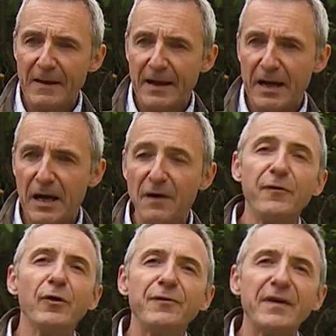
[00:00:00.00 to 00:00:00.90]
A
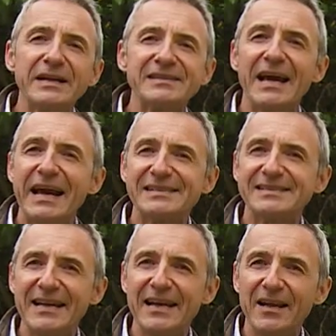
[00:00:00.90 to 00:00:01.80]
Ford Fiesta
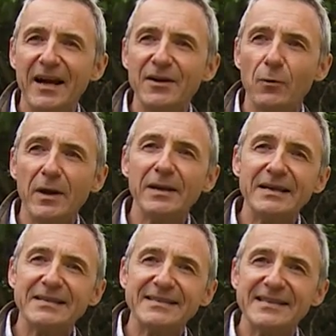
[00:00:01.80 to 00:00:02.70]
ST line
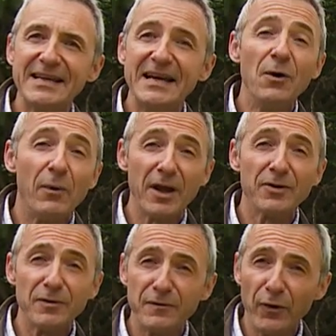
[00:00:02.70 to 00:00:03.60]
1-litre T
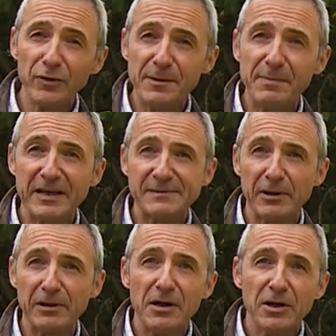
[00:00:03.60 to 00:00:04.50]
140 PS
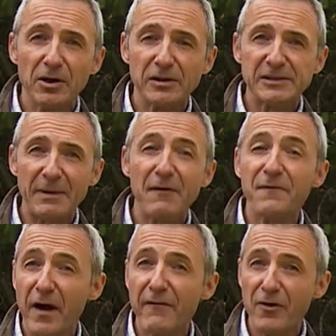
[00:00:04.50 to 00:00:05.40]
model costs about
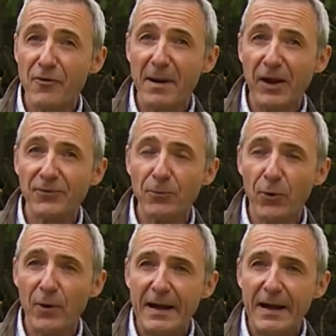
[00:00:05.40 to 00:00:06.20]
£500 more,